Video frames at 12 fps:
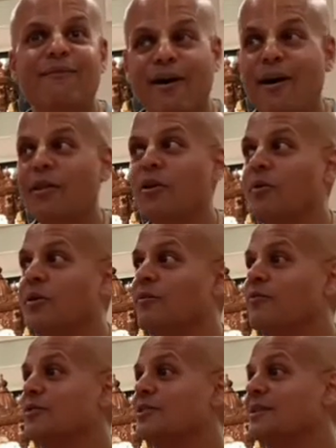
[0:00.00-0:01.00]
Follow in
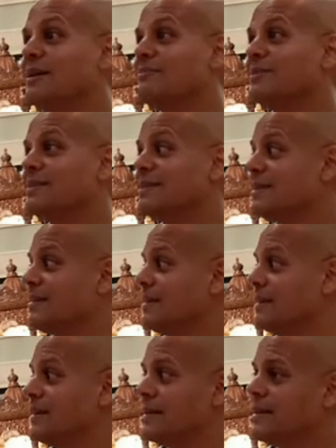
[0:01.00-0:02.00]
the footsteps.
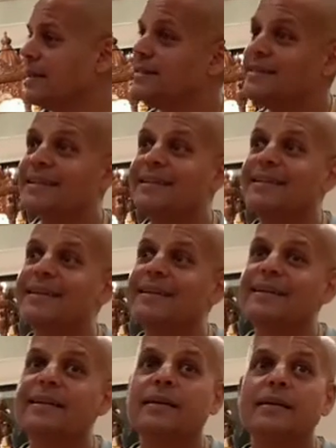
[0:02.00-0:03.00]
That's it.
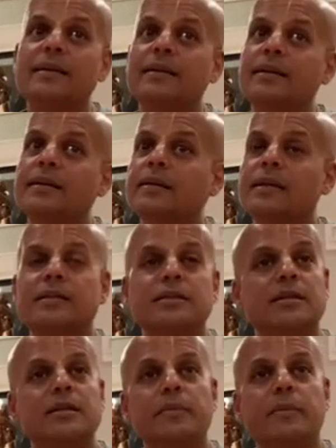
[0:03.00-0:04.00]

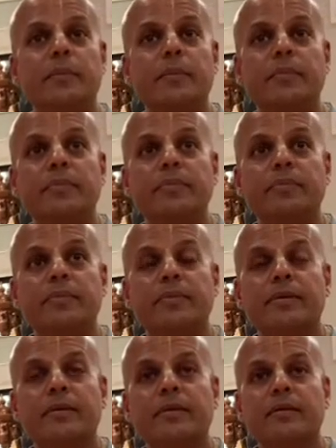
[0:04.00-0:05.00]
That's it.
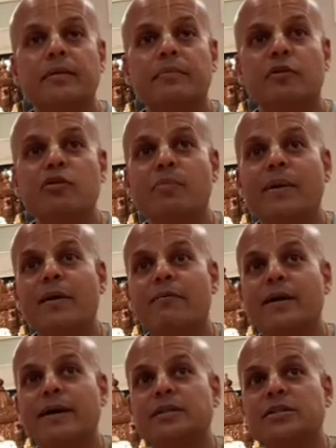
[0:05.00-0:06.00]

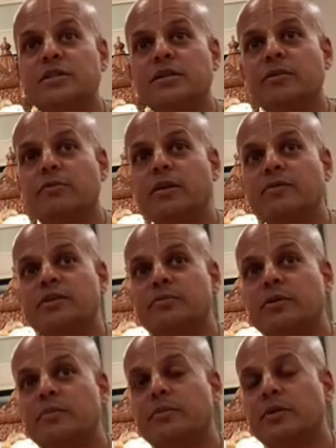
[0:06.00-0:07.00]
Prabhupada writes in one of his
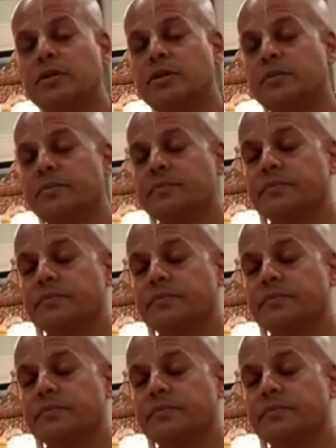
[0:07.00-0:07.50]
purports,